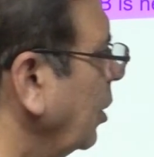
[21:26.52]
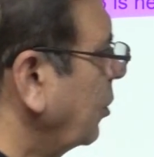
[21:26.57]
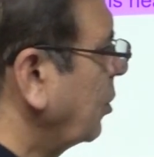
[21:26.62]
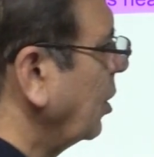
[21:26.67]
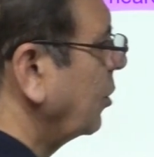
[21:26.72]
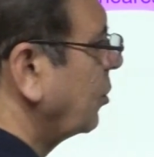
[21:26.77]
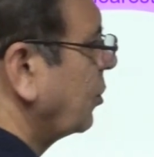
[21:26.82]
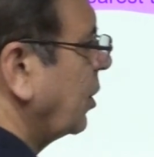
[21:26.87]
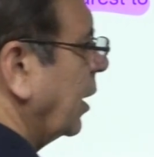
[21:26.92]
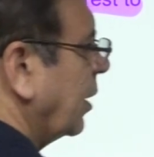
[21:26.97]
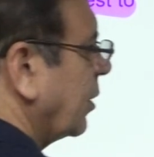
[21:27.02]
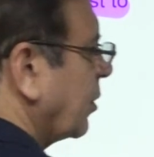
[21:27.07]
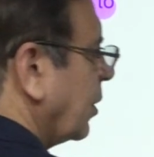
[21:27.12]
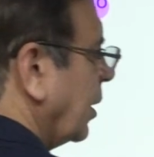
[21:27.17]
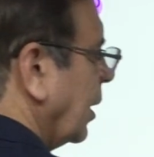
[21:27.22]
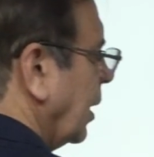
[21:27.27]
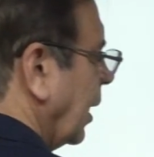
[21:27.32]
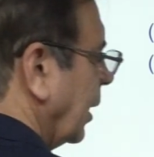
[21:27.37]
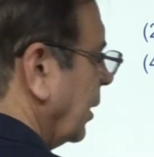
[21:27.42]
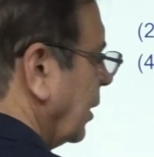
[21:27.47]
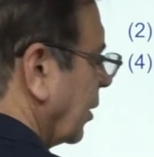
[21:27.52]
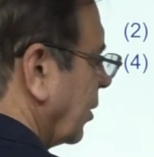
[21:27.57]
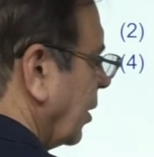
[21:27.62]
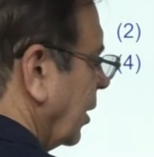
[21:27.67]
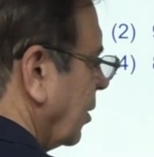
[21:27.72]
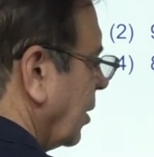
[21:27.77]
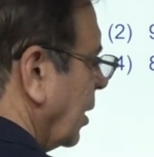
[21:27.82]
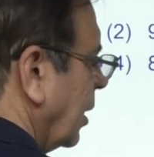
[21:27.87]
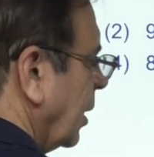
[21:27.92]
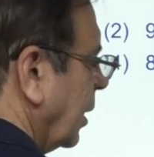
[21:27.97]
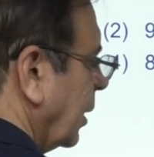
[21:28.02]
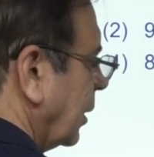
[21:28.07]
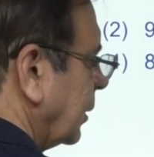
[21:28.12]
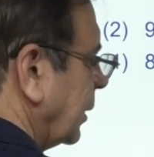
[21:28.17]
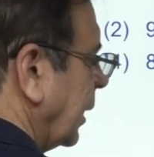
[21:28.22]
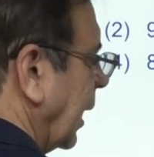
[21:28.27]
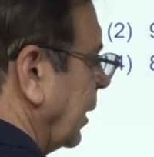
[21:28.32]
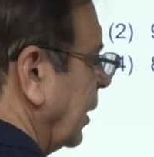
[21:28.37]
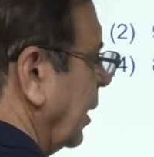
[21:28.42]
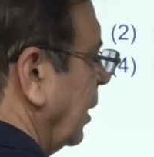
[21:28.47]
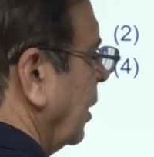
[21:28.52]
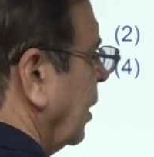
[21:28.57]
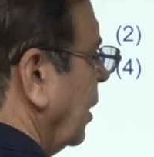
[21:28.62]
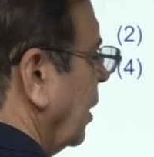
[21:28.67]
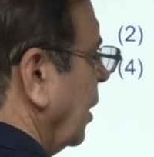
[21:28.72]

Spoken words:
this is 6 and this is 10.